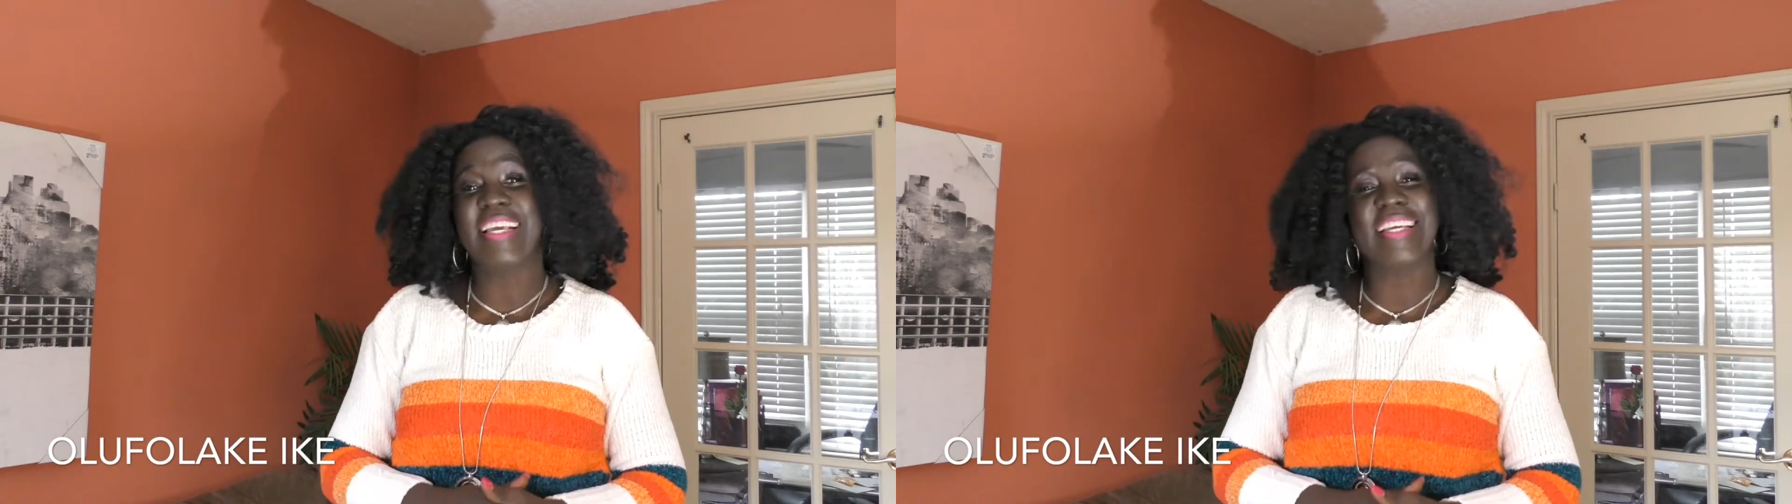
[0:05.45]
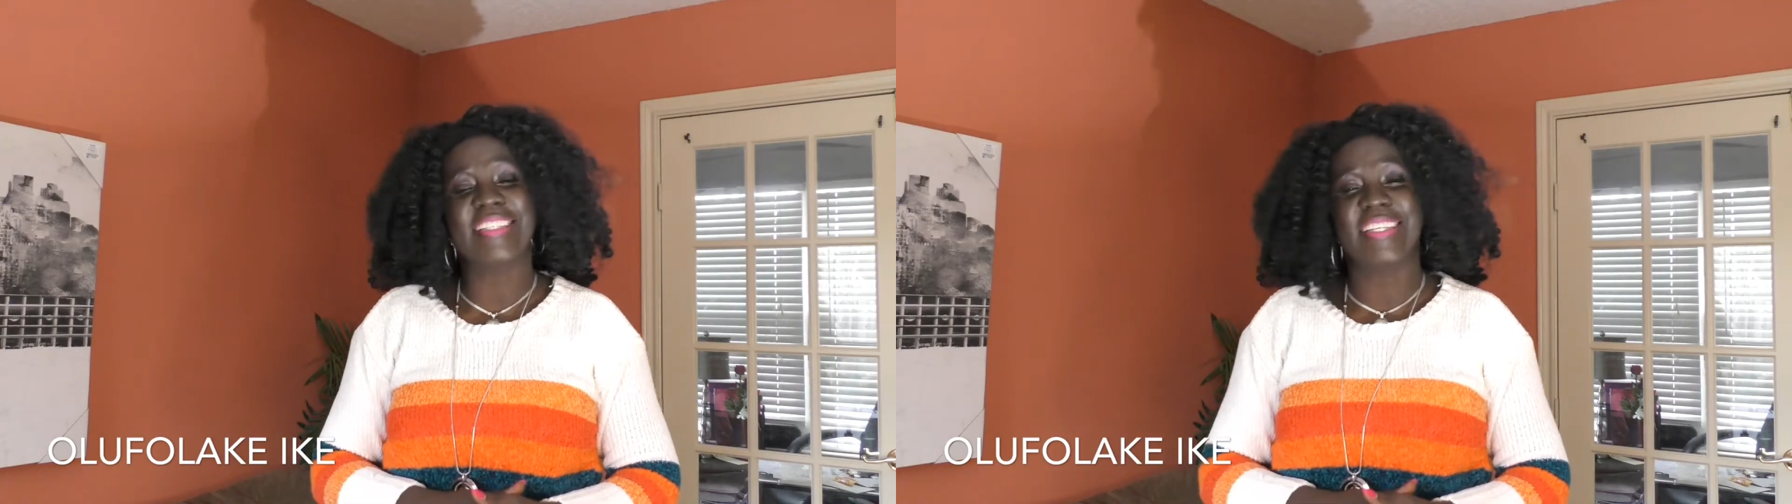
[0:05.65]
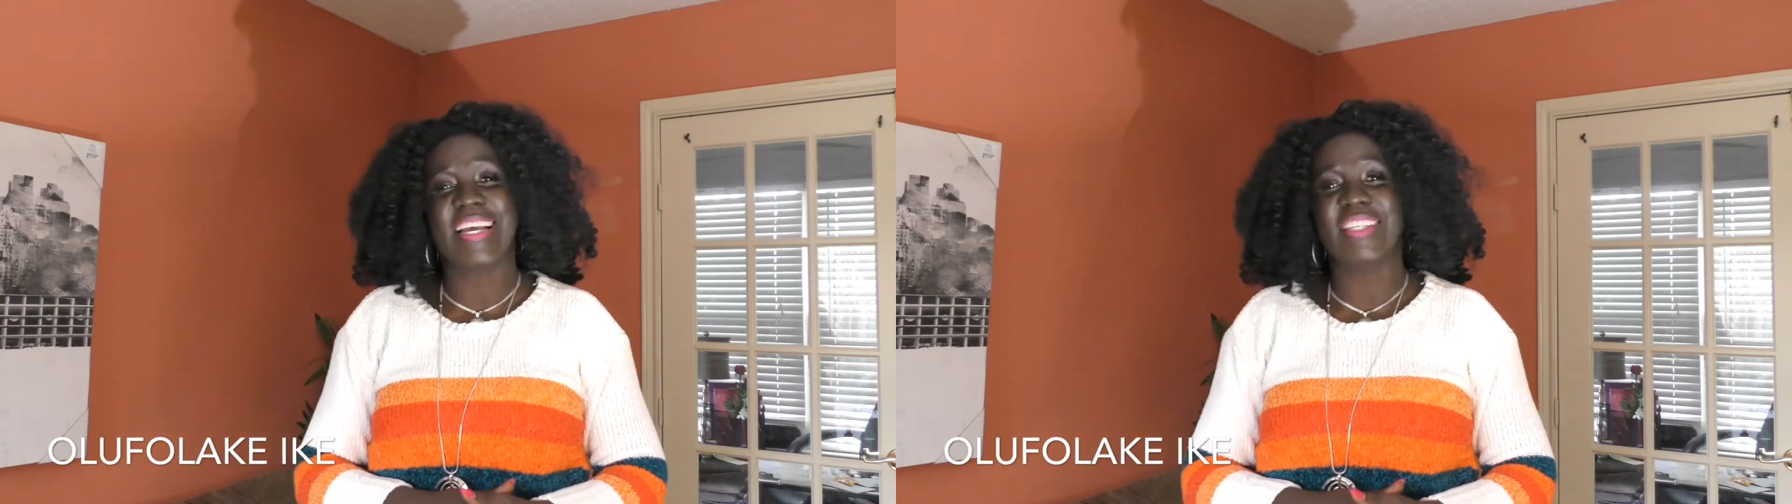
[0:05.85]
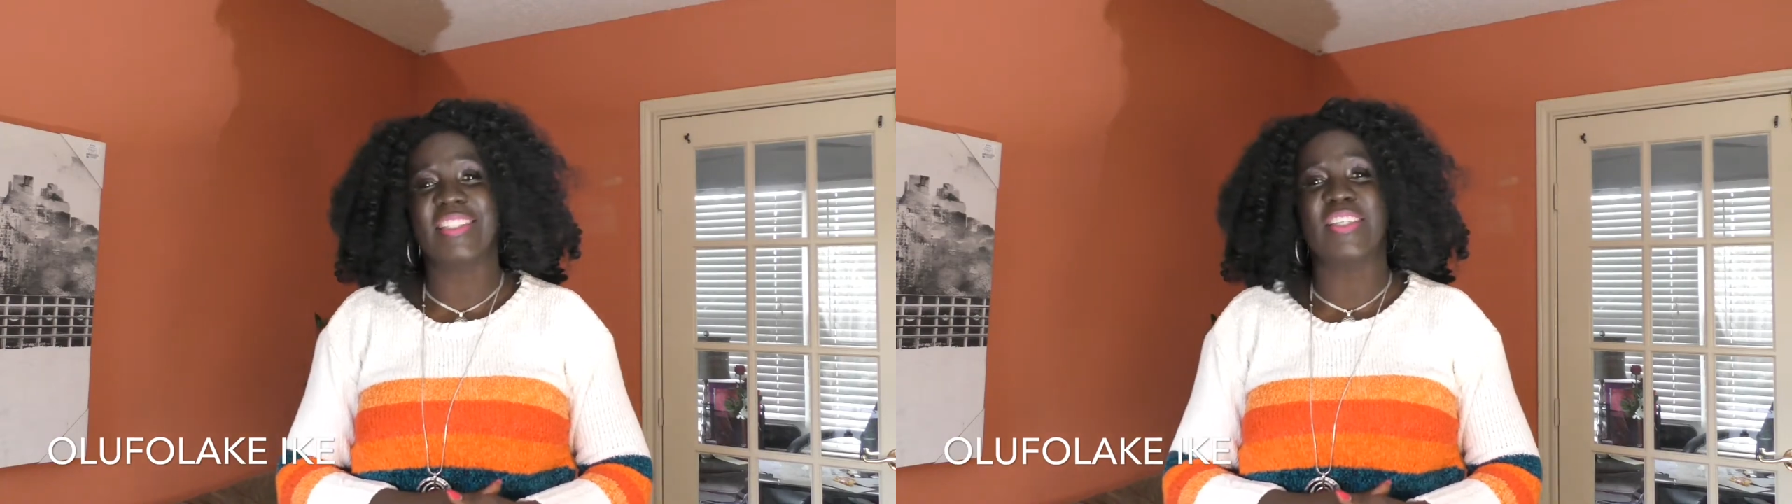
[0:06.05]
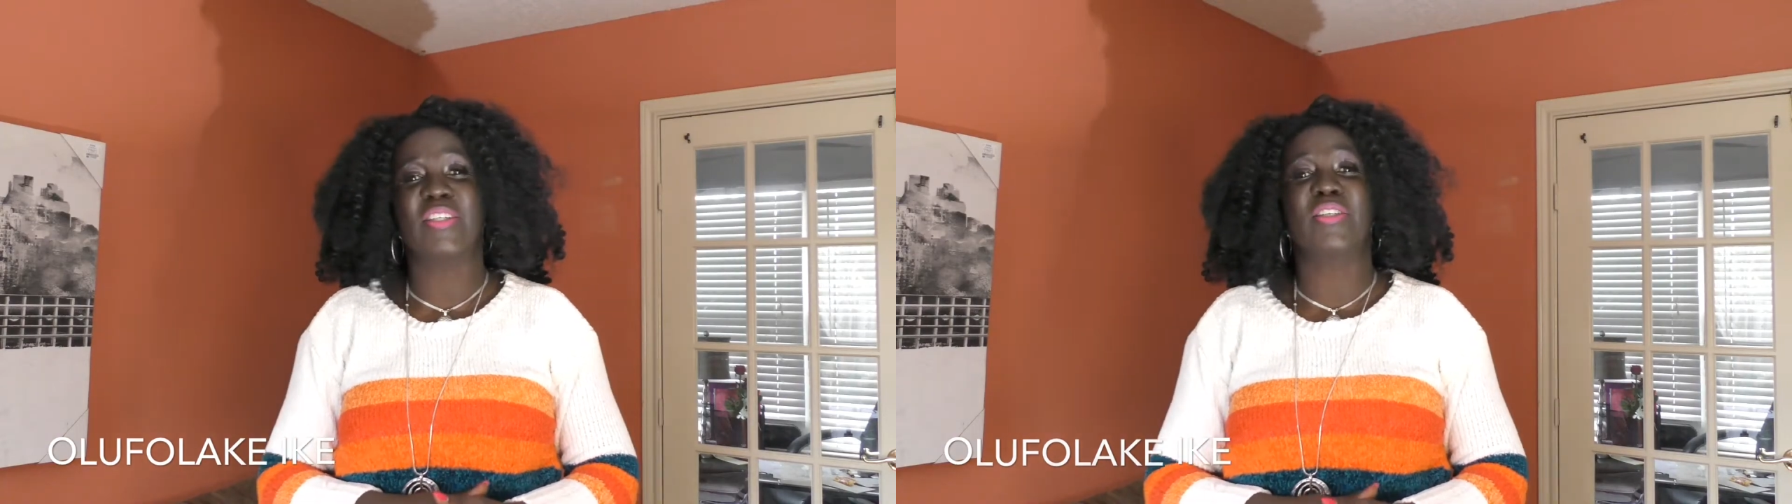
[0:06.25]

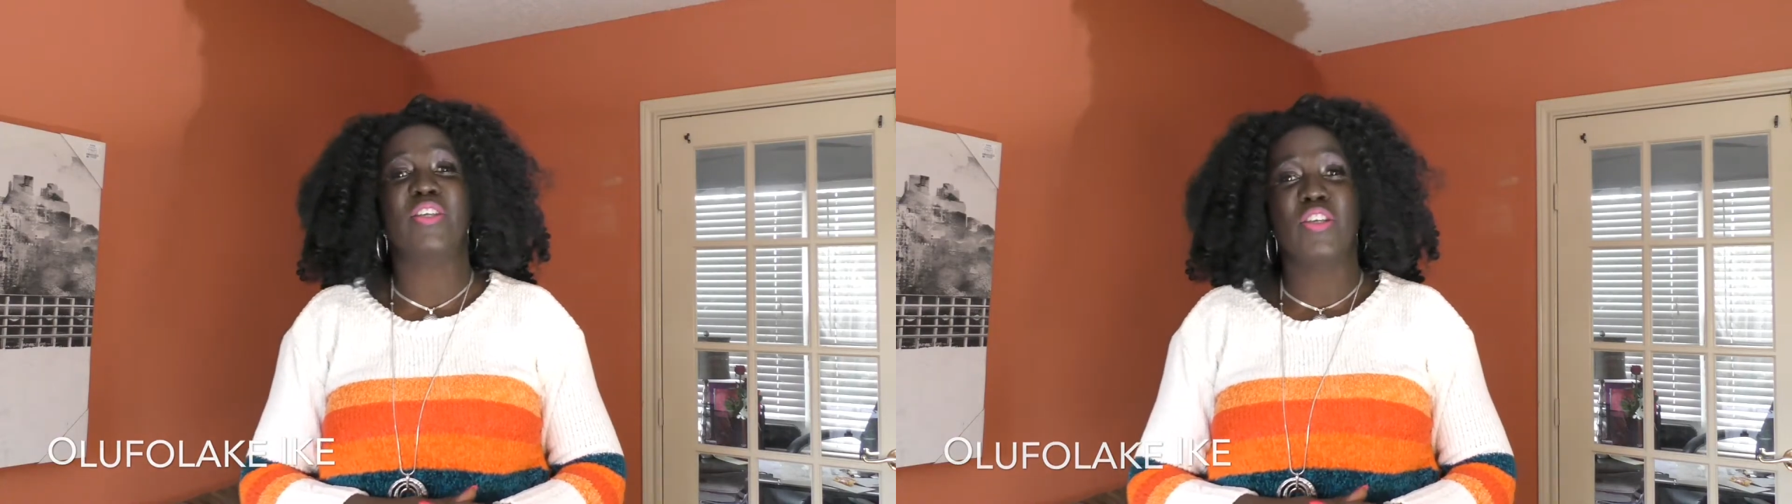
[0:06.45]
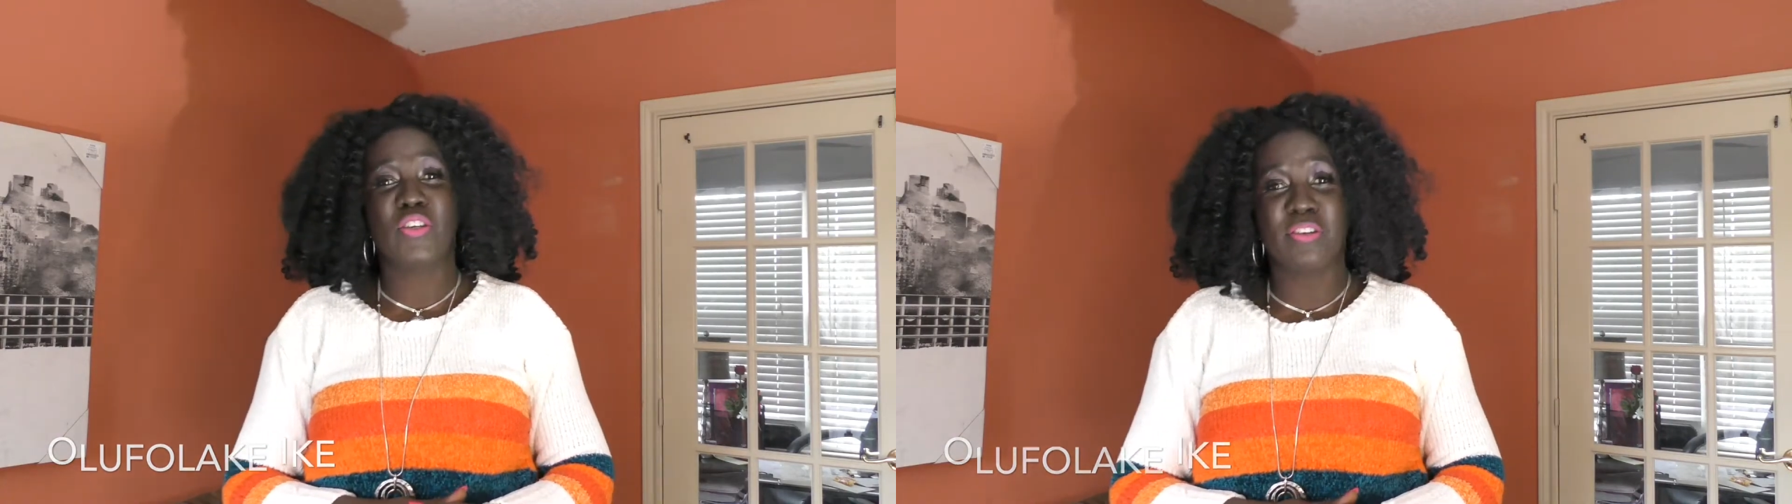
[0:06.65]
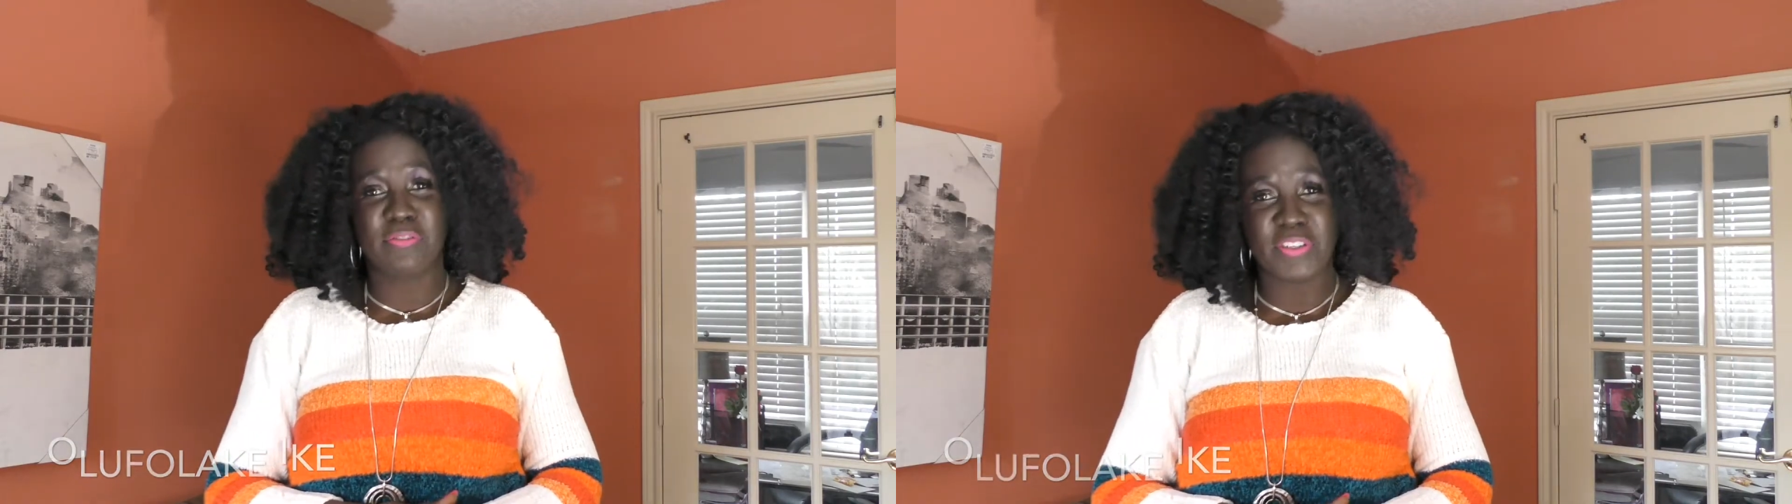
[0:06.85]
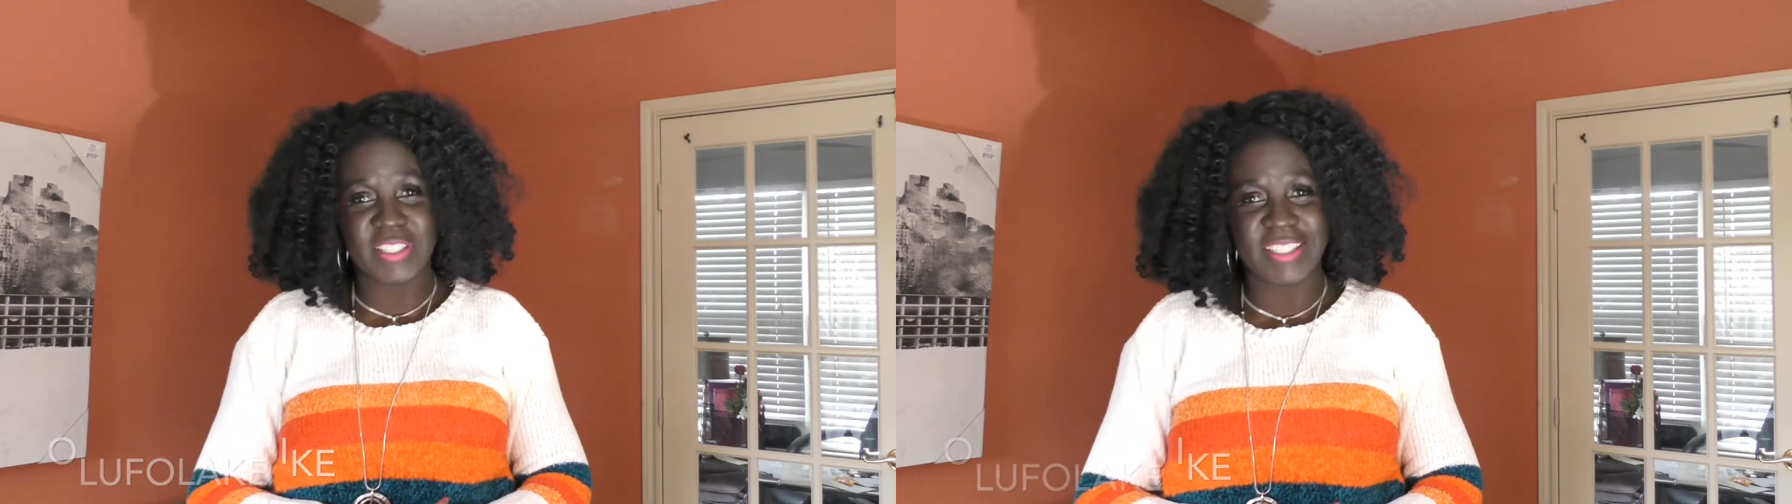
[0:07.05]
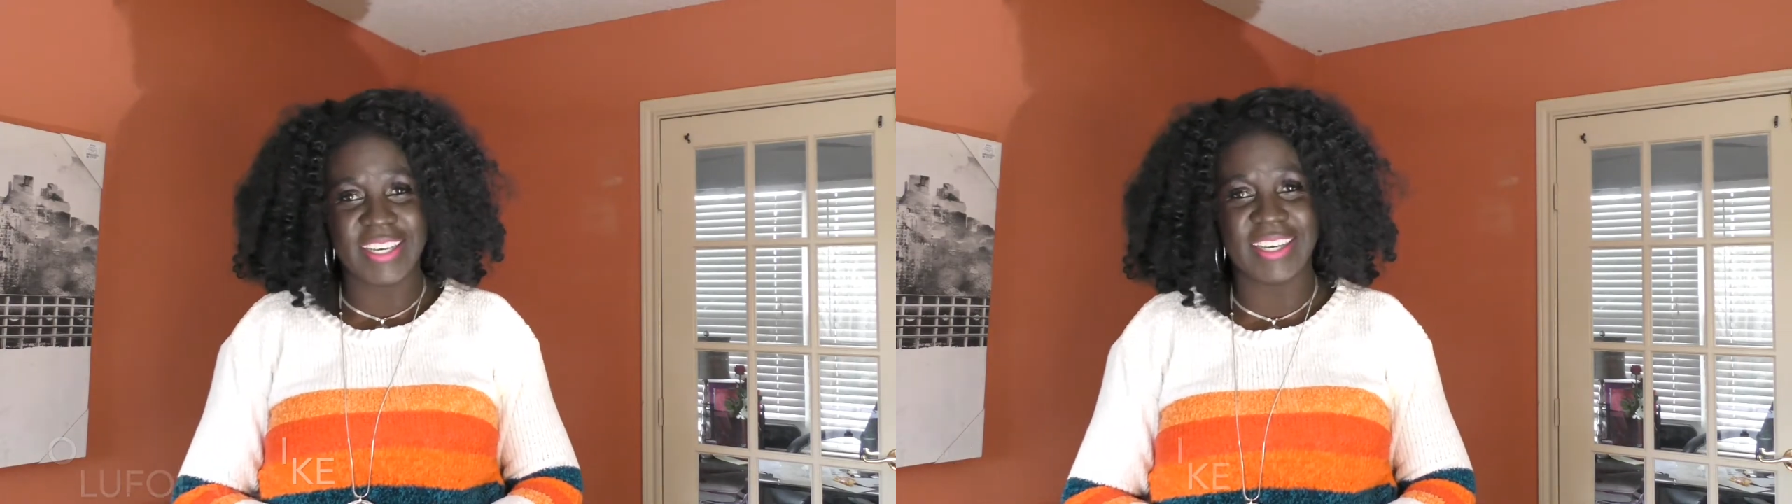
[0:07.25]
International
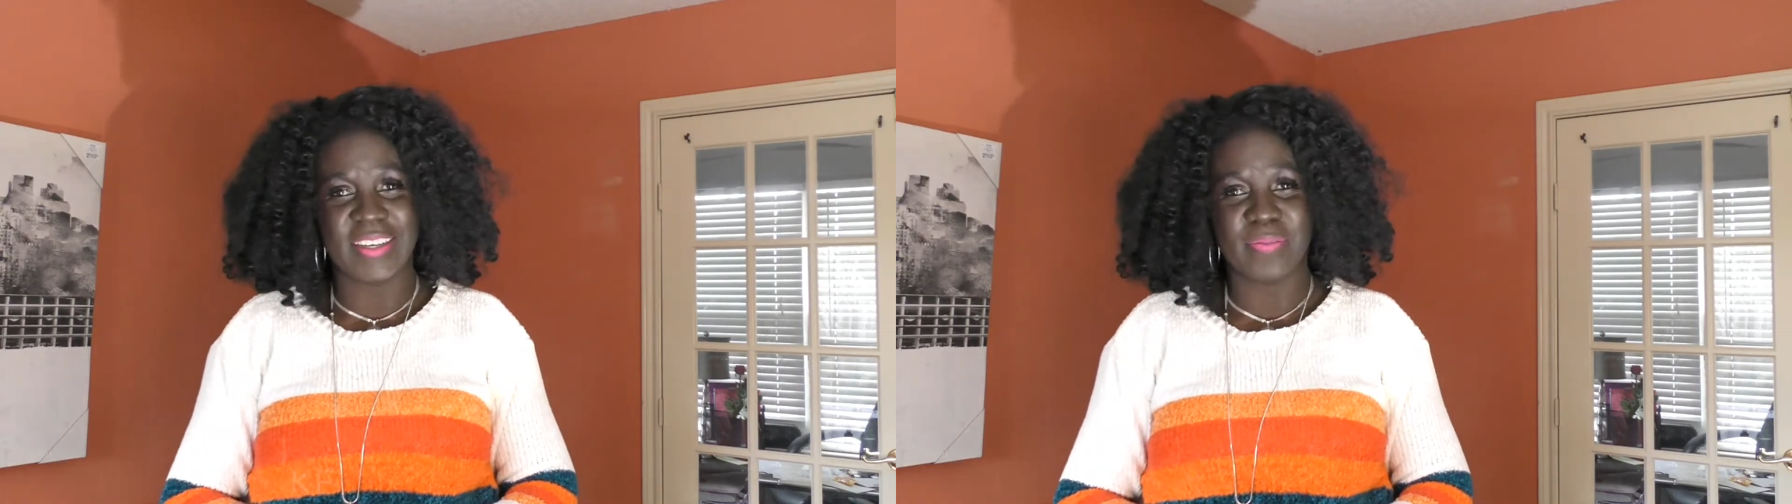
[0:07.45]
University,